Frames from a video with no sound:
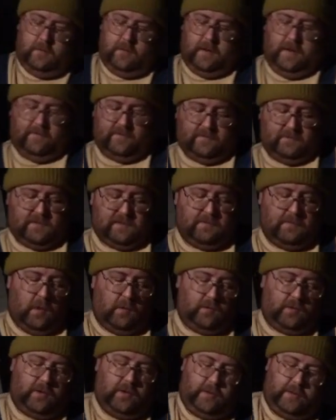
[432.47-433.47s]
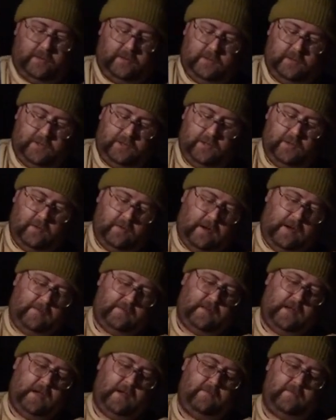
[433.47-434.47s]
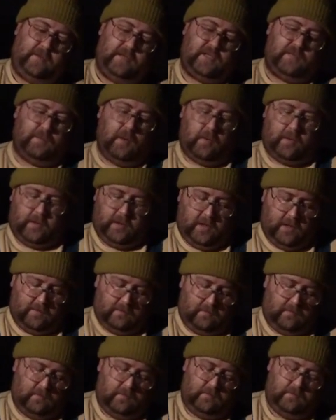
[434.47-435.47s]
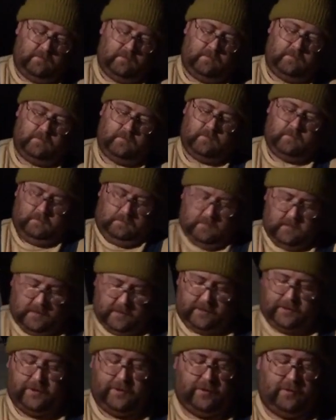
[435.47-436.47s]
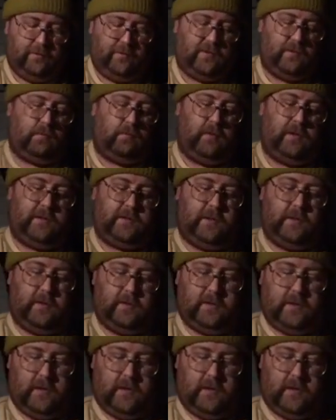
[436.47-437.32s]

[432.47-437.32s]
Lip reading: You have some smoked cookies. You don't have to have it smoking up like you do with a brisket or